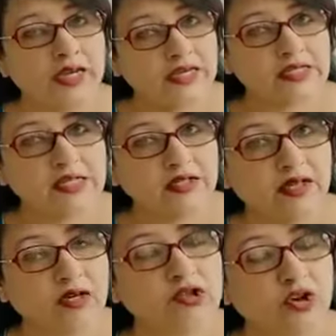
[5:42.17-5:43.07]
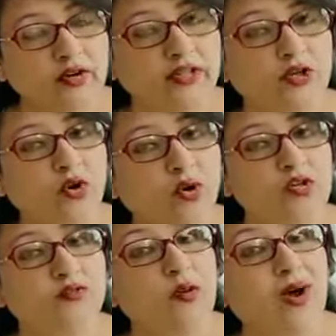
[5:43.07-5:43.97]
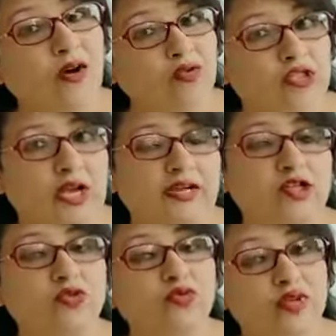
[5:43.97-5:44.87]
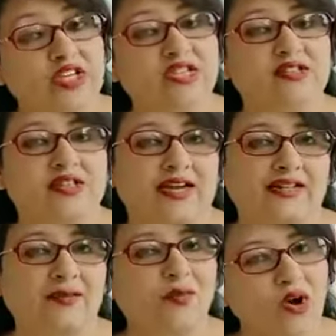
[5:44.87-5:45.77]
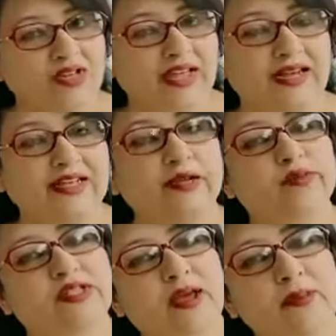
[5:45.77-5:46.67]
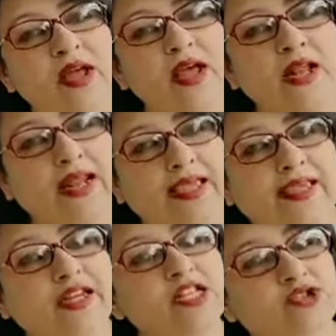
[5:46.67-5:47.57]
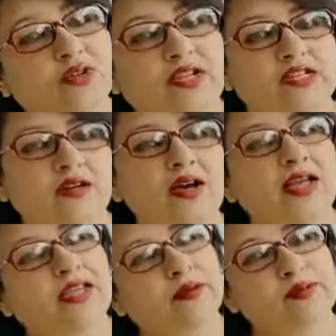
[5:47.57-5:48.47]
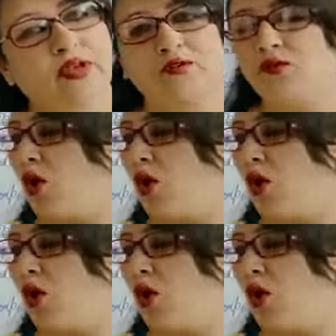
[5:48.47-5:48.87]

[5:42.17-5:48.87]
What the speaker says: the cold from outside to reach inside their body and keeps them like an insulator, keeps them warm.